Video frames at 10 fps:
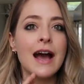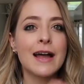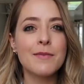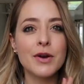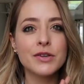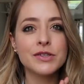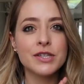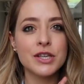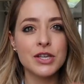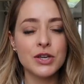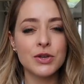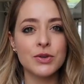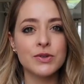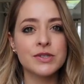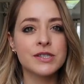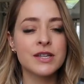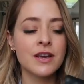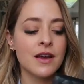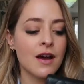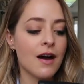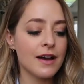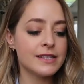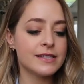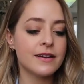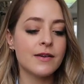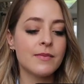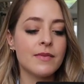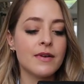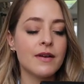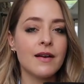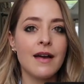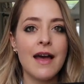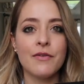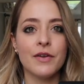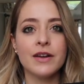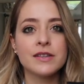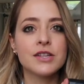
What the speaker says: and most used item ever.